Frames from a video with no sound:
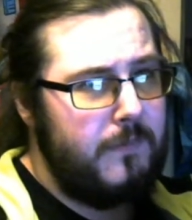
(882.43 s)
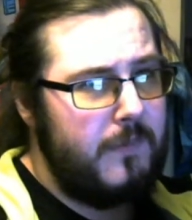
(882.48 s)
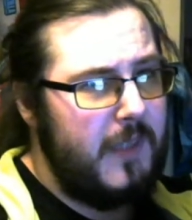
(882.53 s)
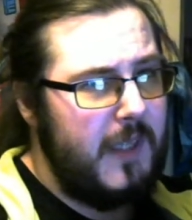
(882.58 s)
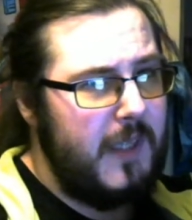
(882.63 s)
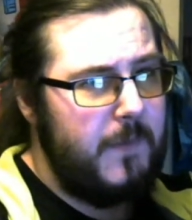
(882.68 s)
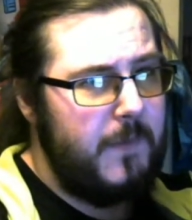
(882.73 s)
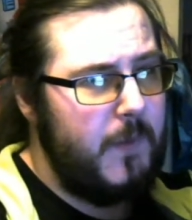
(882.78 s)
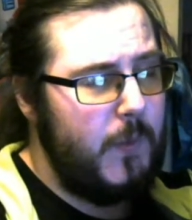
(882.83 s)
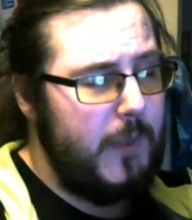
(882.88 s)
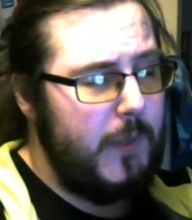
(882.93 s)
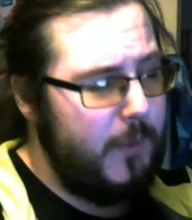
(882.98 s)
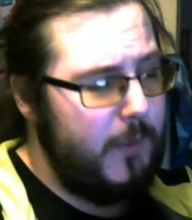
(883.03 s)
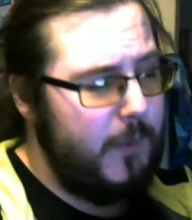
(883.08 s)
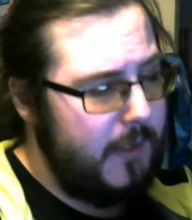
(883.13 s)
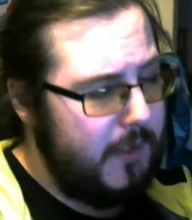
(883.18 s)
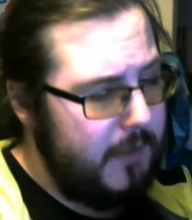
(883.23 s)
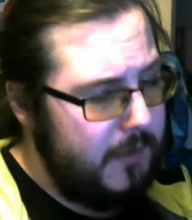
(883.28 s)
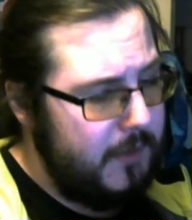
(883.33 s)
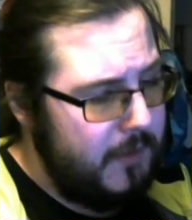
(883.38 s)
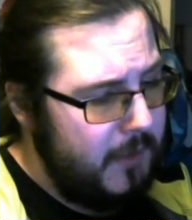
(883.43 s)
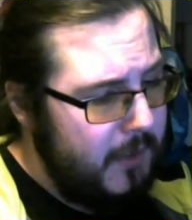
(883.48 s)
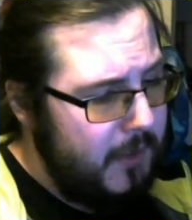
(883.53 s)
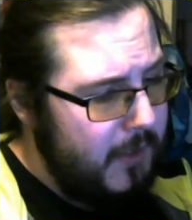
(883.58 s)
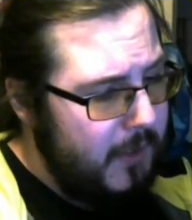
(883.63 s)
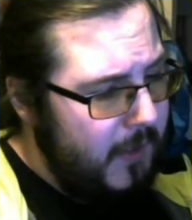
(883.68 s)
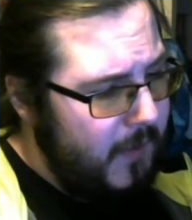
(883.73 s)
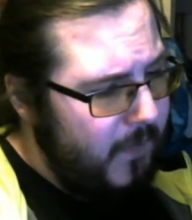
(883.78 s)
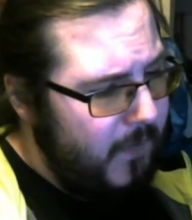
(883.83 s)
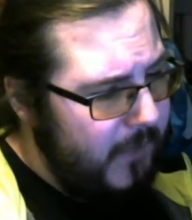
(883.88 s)
I have no idea what that is.
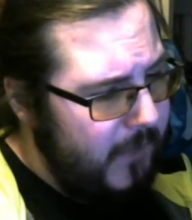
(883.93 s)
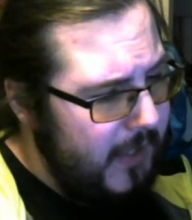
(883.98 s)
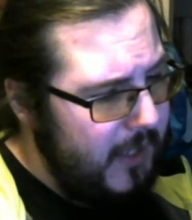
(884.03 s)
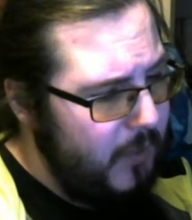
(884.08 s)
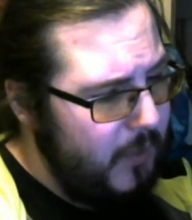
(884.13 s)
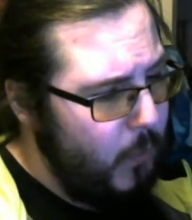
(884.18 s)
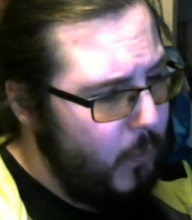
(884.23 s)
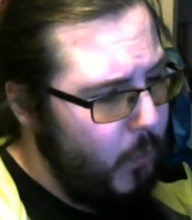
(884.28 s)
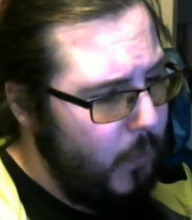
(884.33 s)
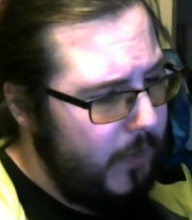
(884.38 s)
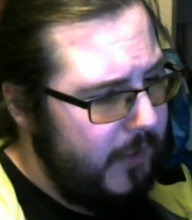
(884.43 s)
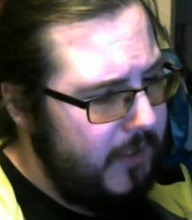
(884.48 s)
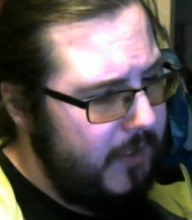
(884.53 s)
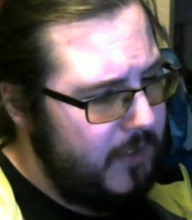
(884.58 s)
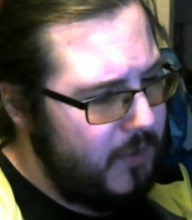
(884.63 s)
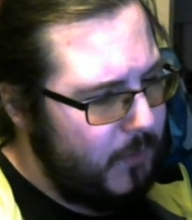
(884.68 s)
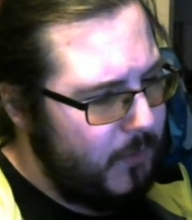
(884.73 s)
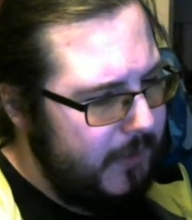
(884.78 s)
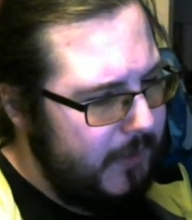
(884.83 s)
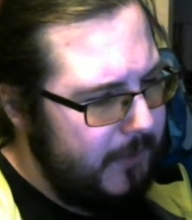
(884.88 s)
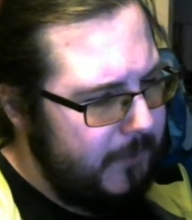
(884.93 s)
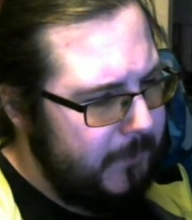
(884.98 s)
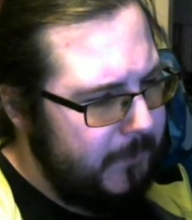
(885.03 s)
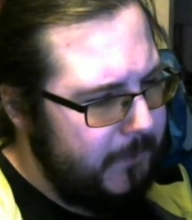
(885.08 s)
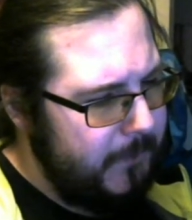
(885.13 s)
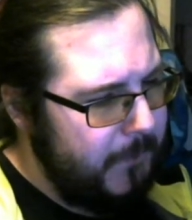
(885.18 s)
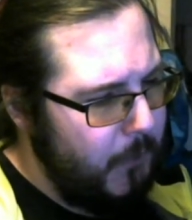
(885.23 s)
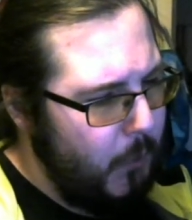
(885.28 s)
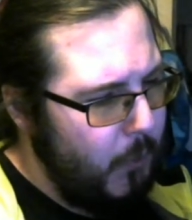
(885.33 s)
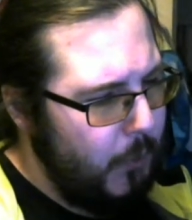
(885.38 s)
Then a 1 in
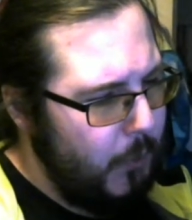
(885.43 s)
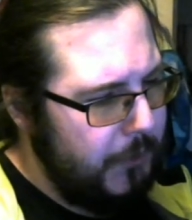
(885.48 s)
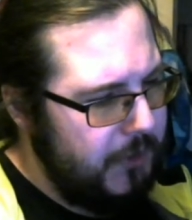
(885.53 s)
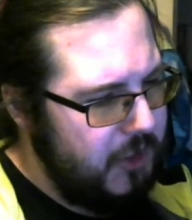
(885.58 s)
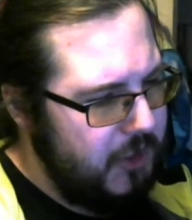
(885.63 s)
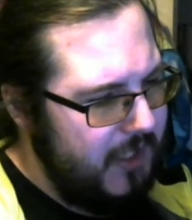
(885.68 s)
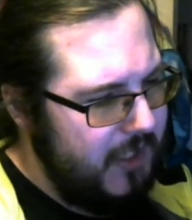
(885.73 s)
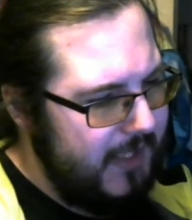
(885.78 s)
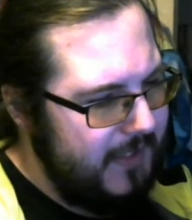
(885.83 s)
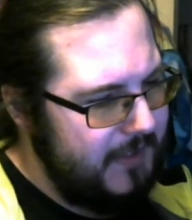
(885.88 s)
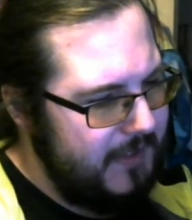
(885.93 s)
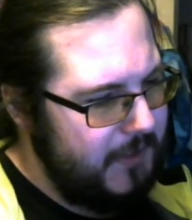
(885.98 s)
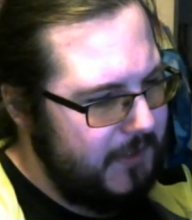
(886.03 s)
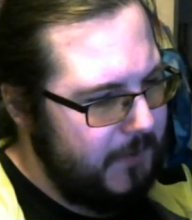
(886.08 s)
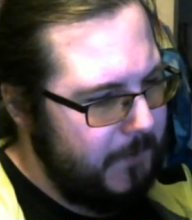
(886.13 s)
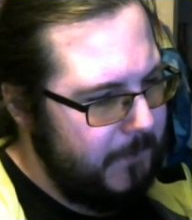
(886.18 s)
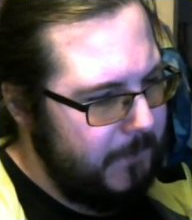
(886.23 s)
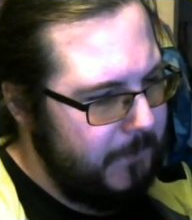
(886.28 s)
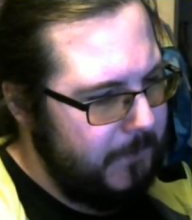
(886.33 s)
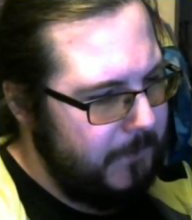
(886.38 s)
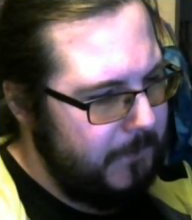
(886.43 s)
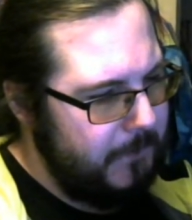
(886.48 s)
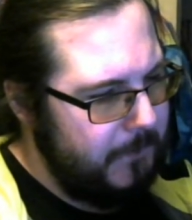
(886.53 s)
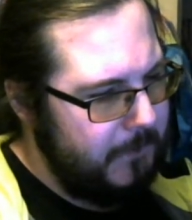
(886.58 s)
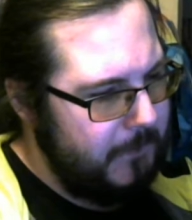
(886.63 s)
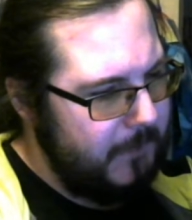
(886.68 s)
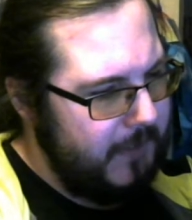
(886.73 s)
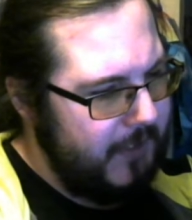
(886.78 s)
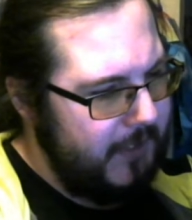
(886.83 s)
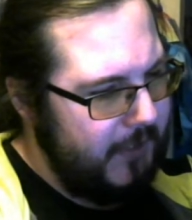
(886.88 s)
24 chance of
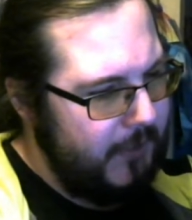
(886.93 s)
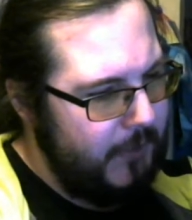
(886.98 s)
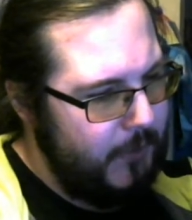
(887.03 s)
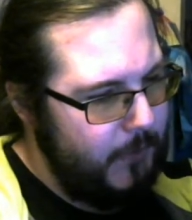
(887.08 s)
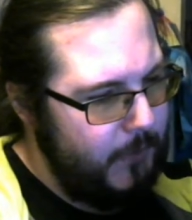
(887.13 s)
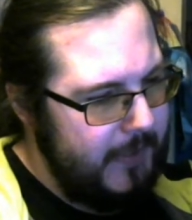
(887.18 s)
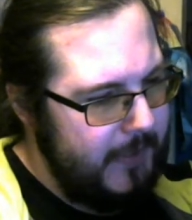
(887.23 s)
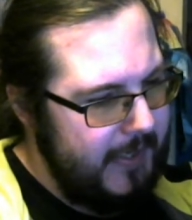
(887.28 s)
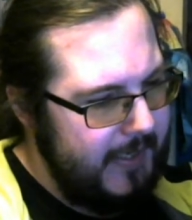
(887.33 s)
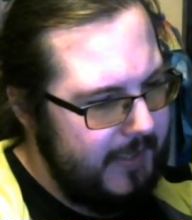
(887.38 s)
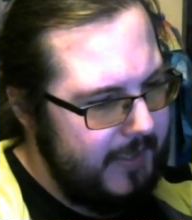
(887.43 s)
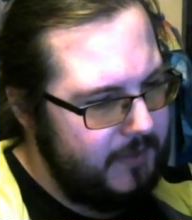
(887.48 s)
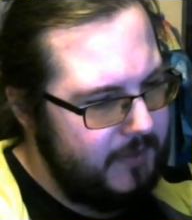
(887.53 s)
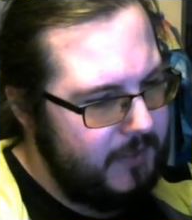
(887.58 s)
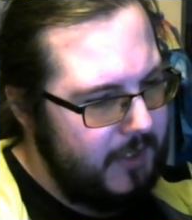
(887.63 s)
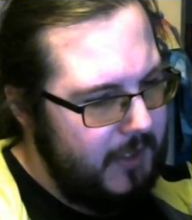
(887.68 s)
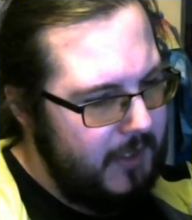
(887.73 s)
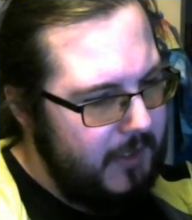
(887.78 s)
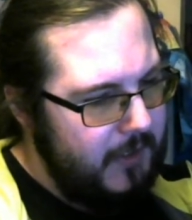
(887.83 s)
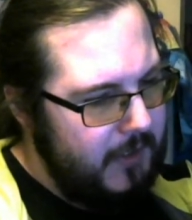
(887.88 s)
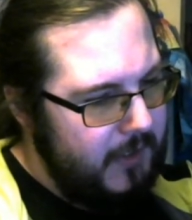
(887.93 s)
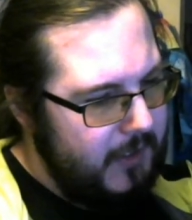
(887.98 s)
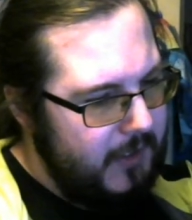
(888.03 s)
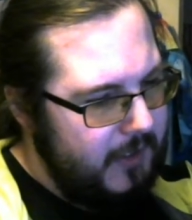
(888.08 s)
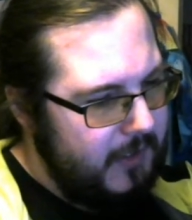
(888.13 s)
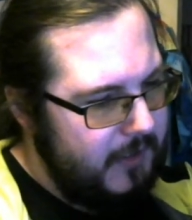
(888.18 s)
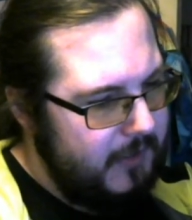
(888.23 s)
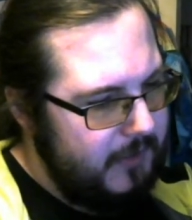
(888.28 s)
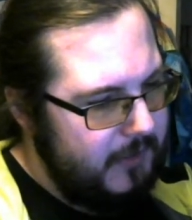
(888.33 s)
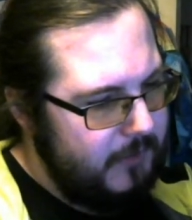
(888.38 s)
a Conehead,
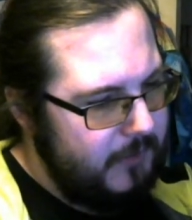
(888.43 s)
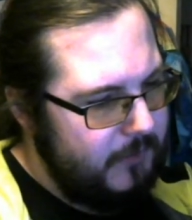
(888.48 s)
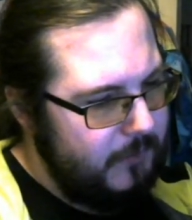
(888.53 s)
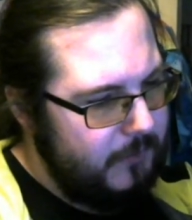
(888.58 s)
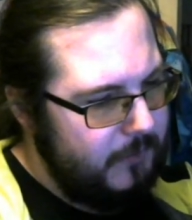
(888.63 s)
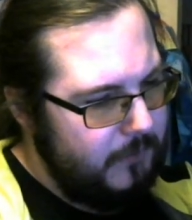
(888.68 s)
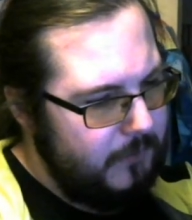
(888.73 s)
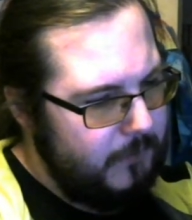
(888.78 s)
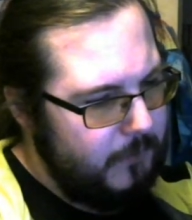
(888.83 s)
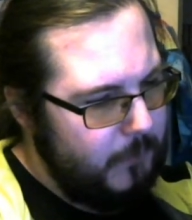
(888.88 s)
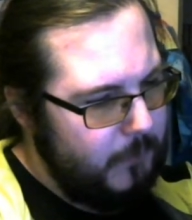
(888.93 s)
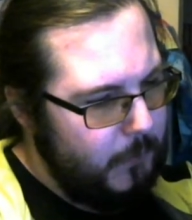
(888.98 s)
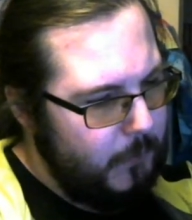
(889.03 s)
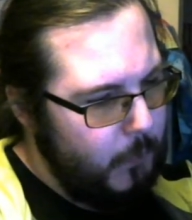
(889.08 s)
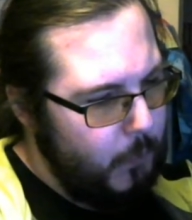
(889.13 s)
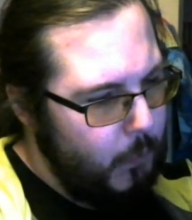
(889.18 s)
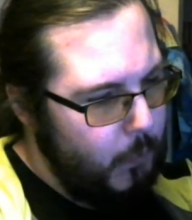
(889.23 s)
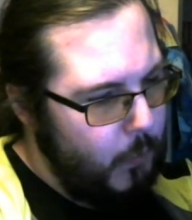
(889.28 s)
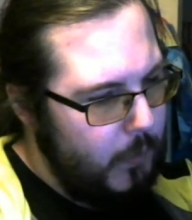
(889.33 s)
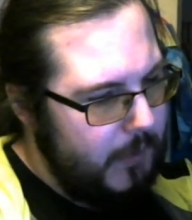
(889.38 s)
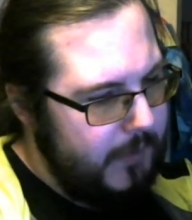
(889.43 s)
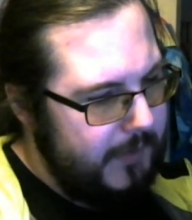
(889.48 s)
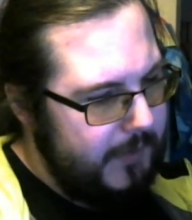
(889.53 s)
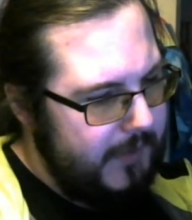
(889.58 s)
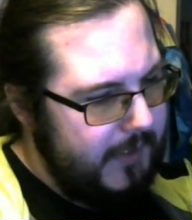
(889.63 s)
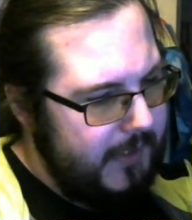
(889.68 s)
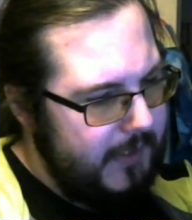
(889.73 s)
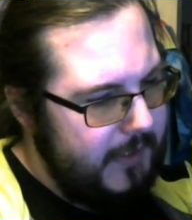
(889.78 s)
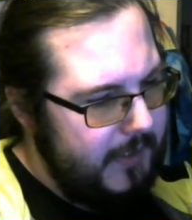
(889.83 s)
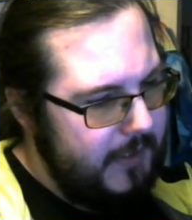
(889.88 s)
and 1
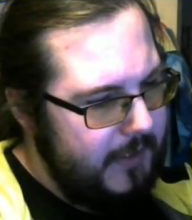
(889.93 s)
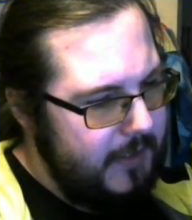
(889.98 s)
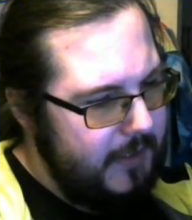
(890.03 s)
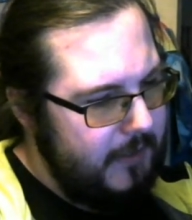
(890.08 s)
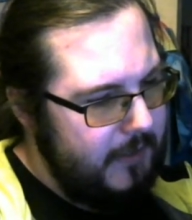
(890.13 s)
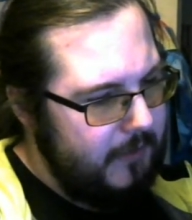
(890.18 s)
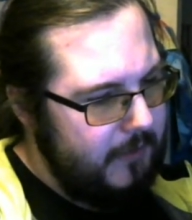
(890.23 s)
in...